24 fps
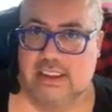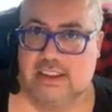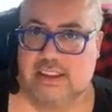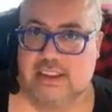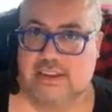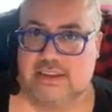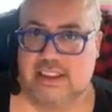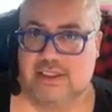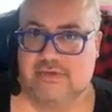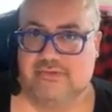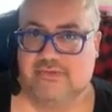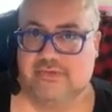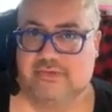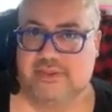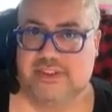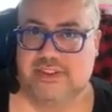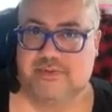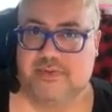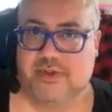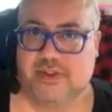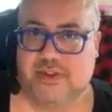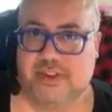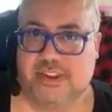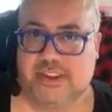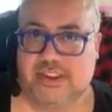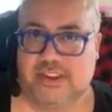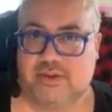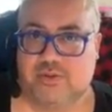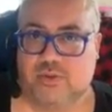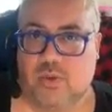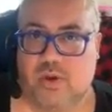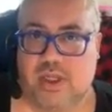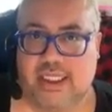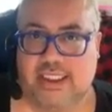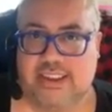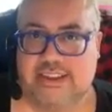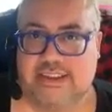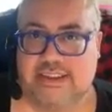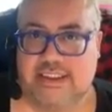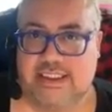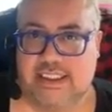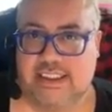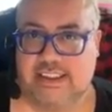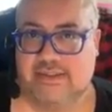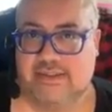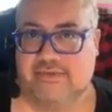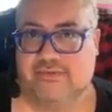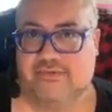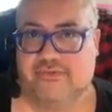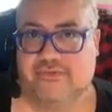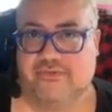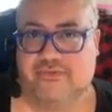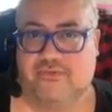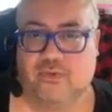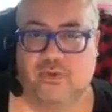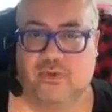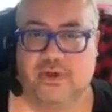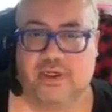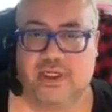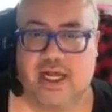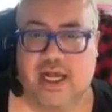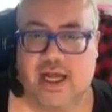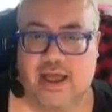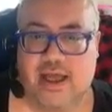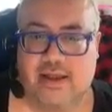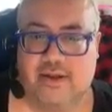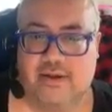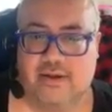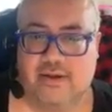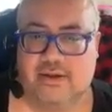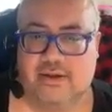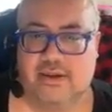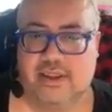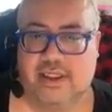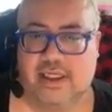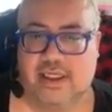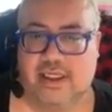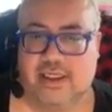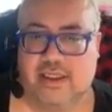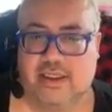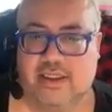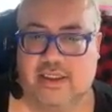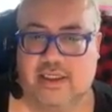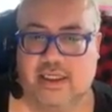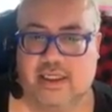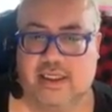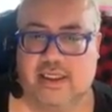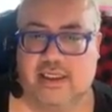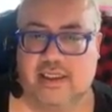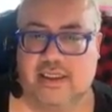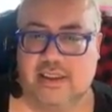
the tea from spirit, what I see in for Kyle and